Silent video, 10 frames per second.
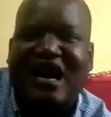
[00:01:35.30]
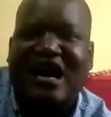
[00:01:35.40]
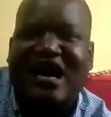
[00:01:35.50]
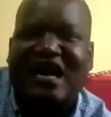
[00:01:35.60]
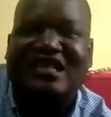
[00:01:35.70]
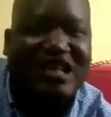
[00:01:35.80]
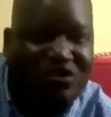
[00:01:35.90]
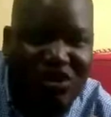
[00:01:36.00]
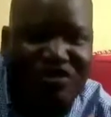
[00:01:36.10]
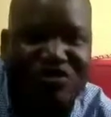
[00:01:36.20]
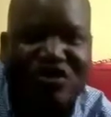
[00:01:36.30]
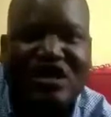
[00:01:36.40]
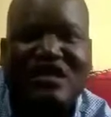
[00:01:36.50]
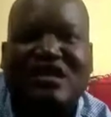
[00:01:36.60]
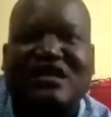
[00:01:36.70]
I, I, I just want to
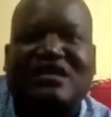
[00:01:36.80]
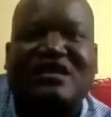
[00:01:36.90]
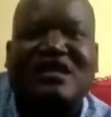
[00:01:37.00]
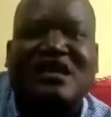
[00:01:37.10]
say that